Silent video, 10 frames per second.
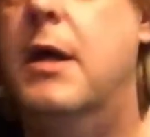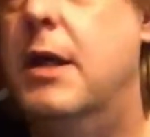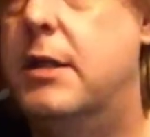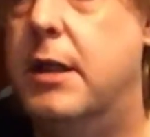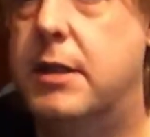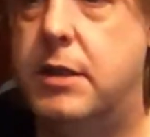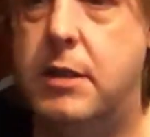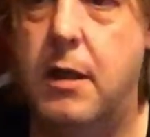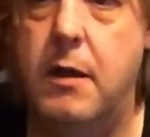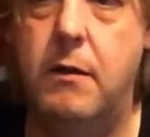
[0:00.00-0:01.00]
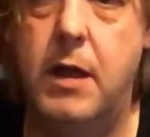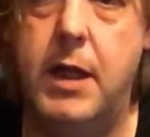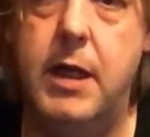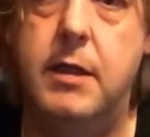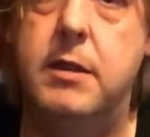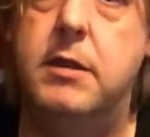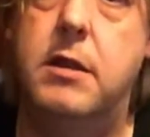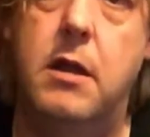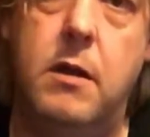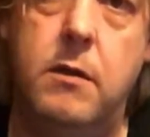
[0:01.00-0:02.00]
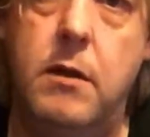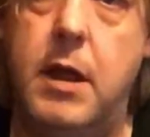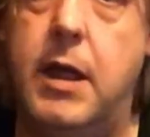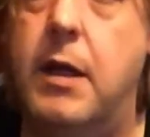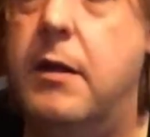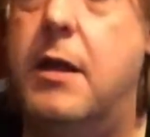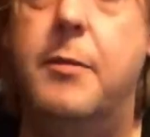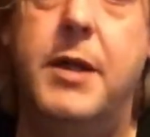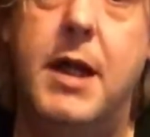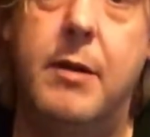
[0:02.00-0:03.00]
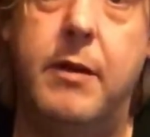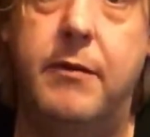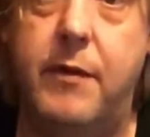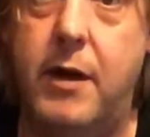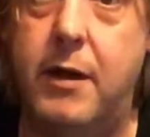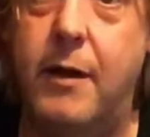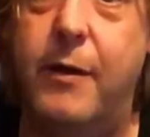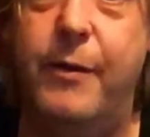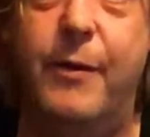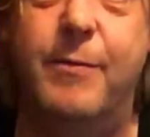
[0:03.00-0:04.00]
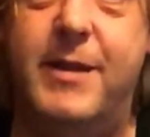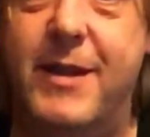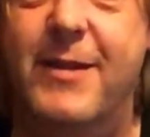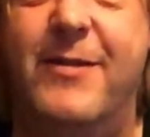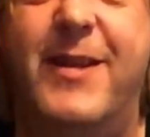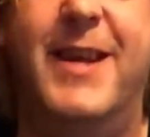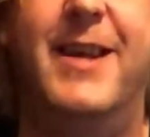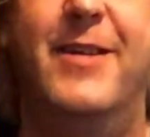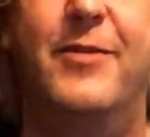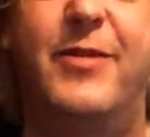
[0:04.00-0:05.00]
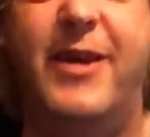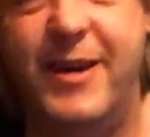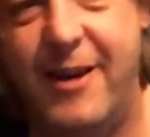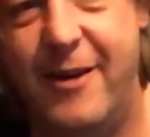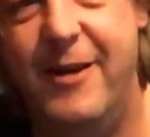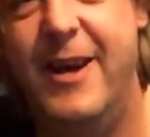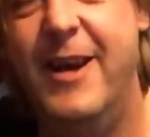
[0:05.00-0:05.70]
It's like slowly and slowly. You could be dealing with a Virgo. I'm thinking of Virgo.